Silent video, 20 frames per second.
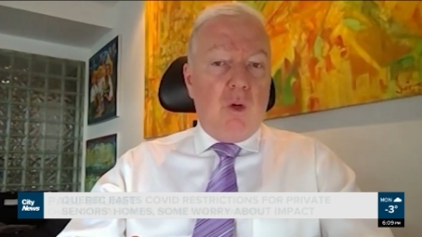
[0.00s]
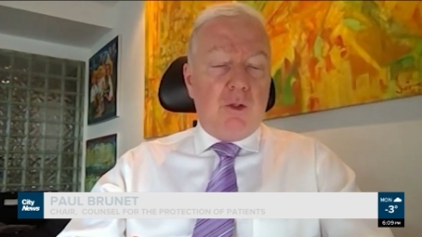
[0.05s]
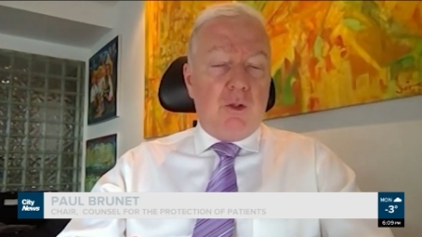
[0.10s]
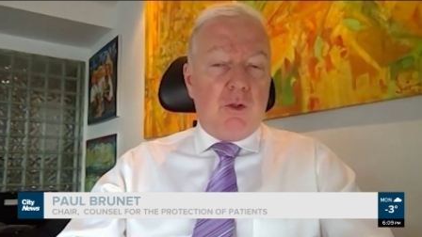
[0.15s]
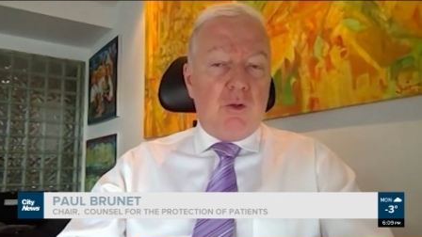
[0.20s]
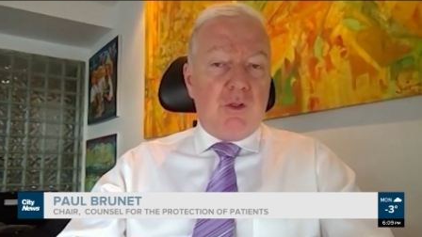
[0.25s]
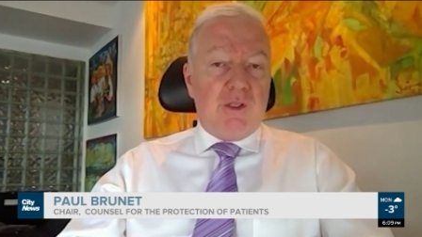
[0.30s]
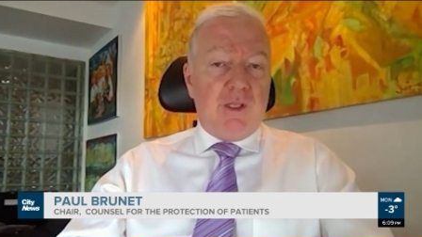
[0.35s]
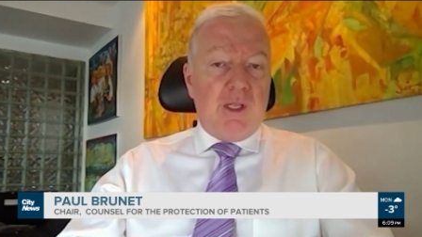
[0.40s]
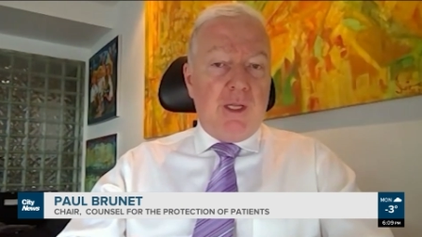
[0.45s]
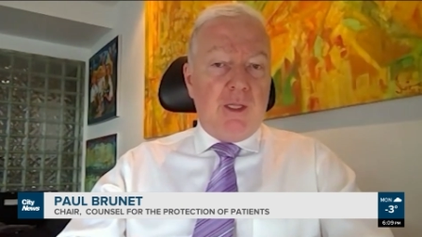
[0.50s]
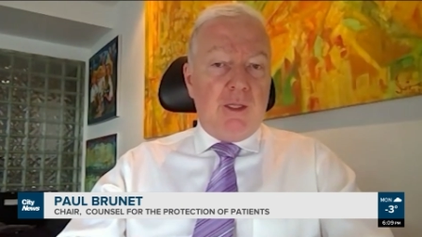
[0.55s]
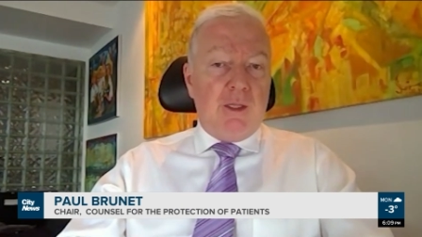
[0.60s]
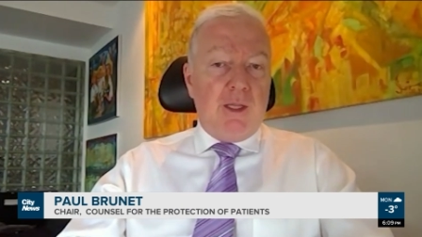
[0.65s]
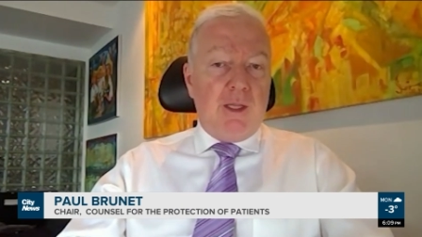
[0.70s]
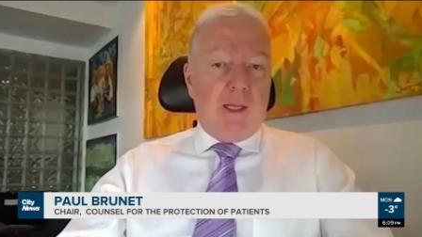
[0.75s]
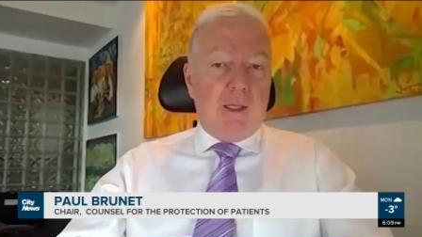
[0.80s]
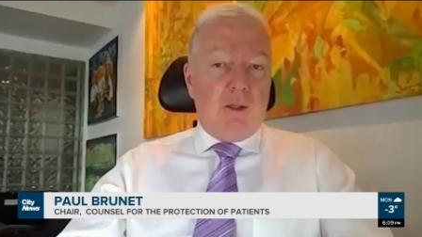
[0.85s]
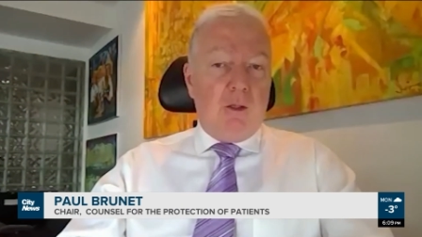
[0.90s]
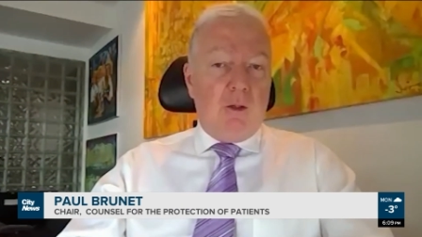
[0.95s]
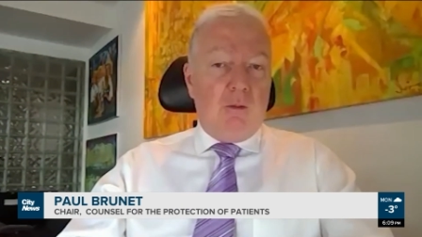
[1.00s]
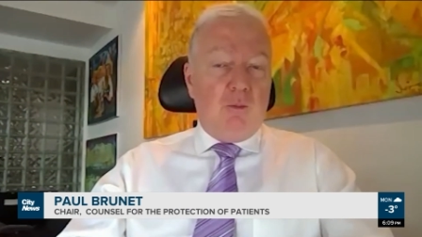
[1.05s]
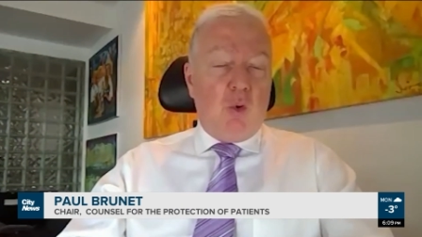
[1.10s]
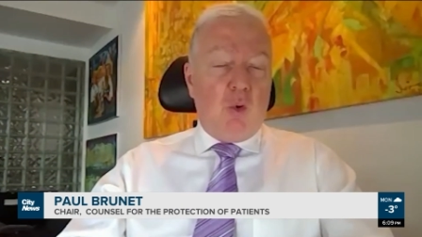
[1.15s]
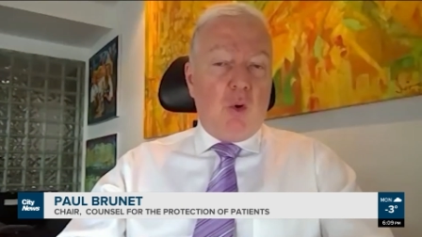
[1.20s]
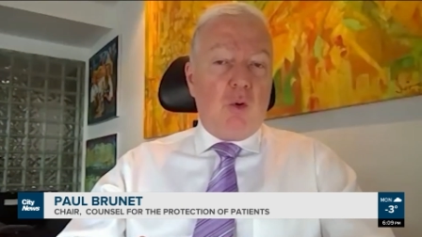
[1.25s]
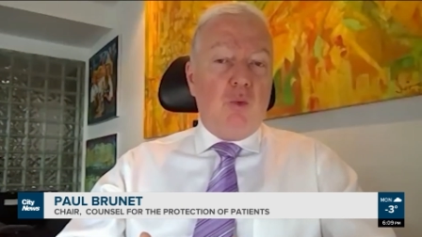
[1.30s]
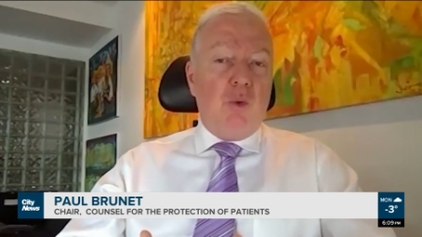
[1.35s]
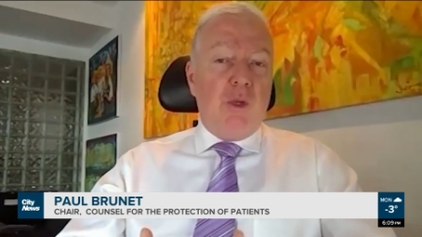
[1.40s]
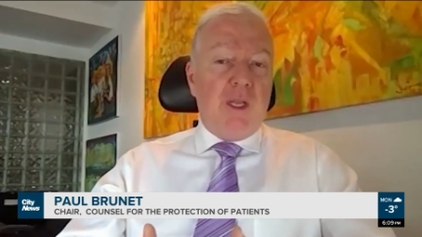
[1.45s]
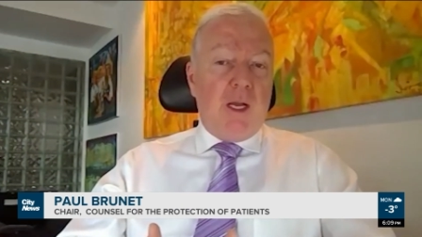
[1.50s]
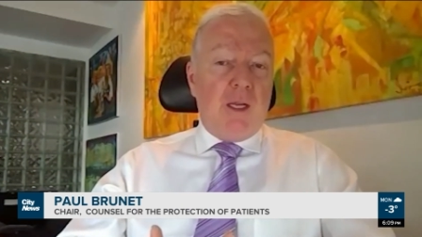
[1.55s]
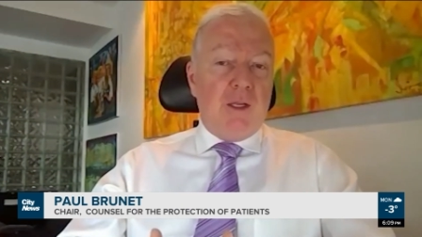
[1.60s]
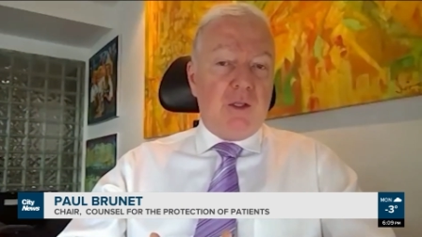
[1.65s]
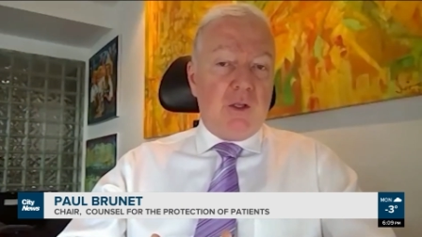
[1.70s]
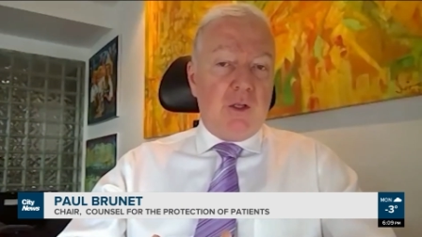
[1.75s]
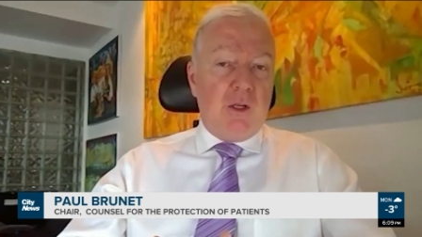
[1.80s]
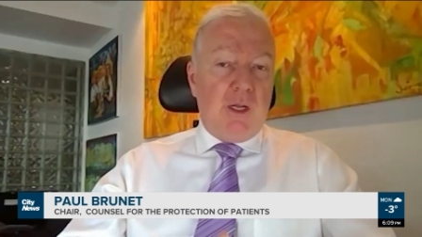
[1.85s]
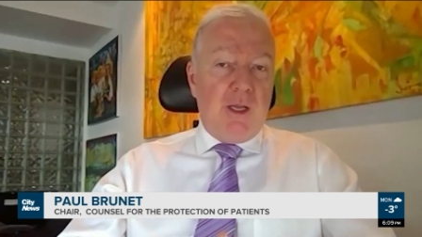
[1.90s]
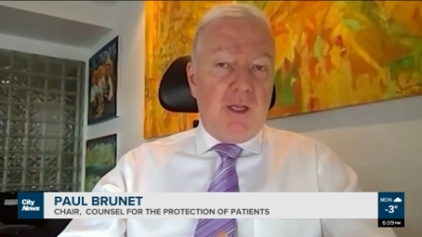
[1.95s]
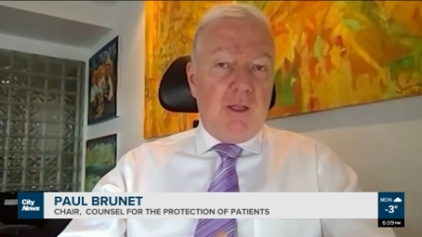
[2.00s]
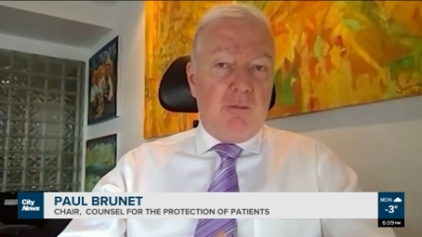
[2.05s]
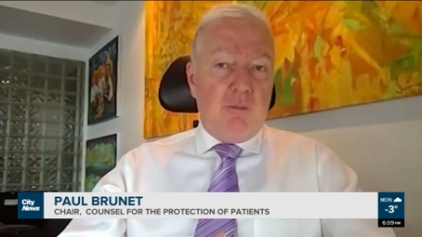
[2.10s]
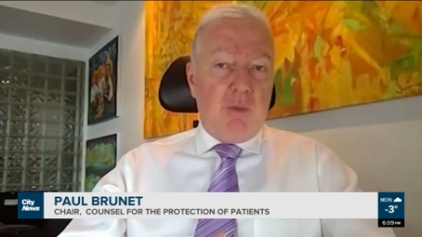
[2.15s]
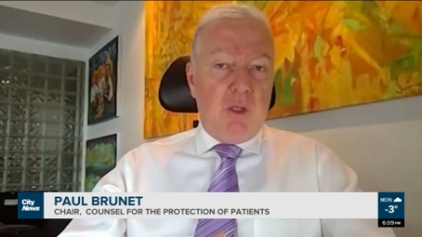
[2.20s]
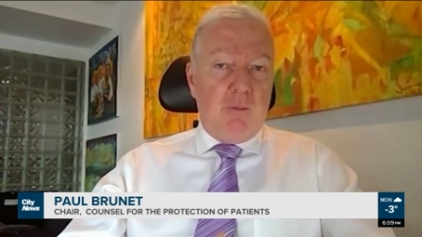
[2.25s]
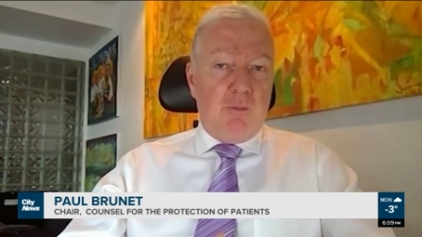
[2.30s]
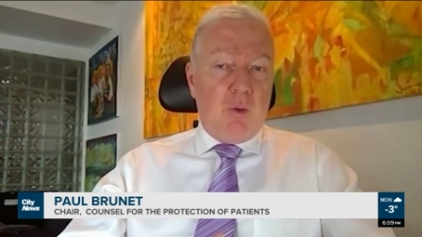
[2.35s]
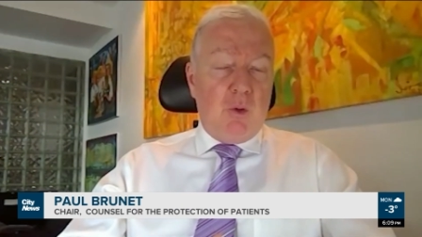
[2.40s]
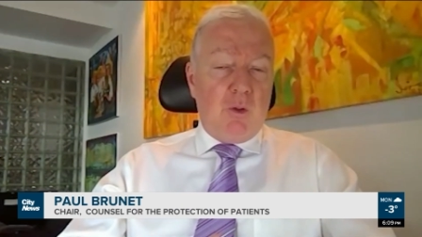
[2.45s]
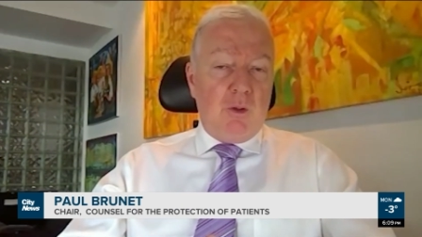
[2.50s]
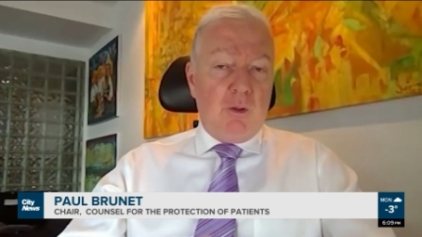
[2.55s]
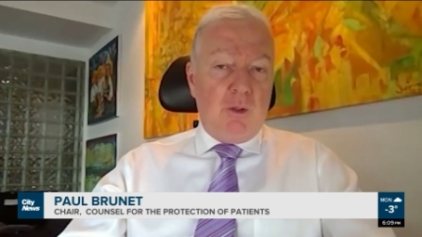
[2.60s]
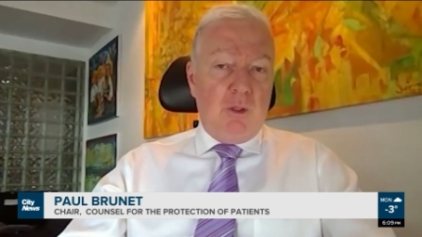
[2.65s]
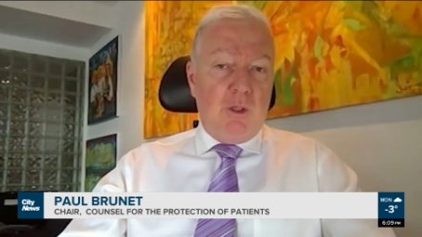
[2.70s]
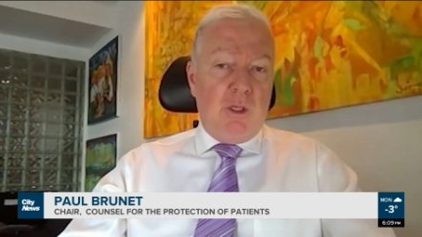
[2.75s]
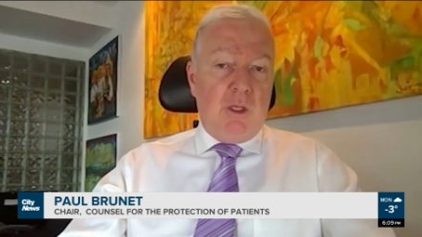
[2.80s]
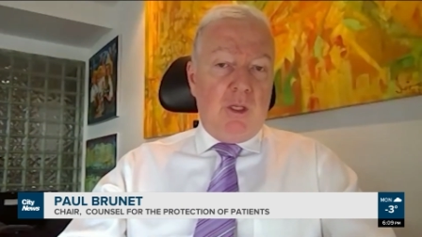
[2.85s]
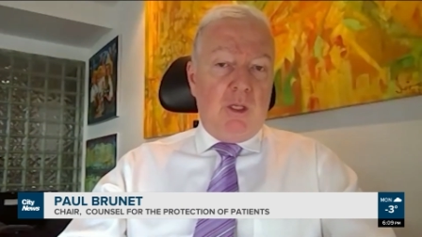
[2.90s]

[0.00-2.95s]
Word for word: understand that the more we isolate people,